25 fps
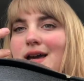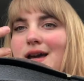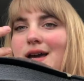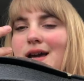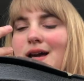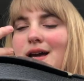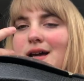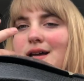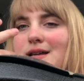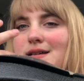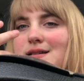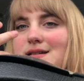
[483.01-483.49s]

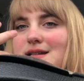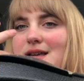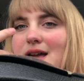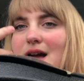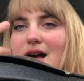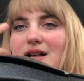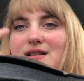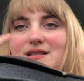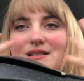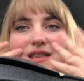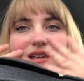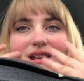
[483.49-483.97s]
And
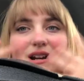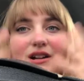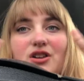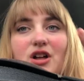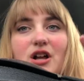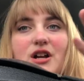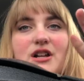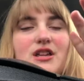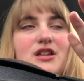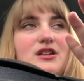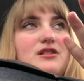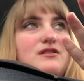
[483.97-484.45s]
yeah, so they had a
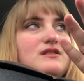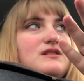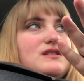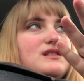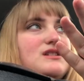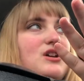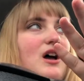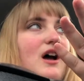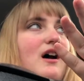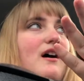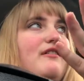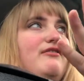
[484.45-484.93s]
lot of cute
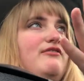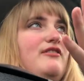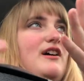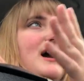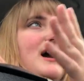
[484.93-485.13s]
stuff,